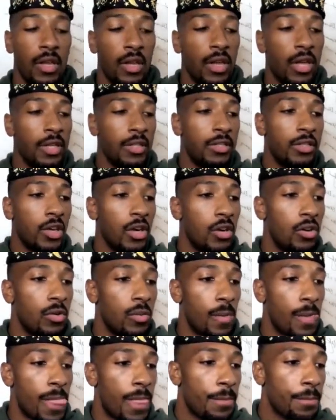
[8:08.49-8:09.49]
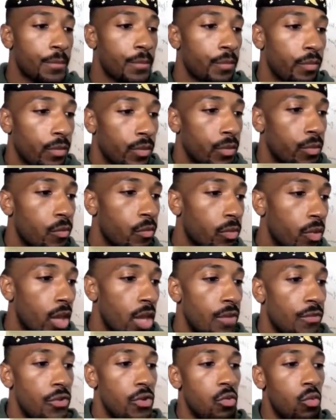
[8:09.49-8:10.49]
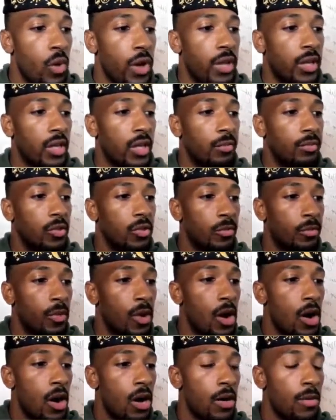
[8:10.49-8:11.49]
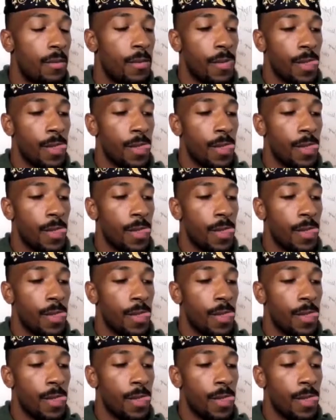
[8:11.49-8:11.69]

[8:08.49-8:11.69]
And so if you wake up tomorrow,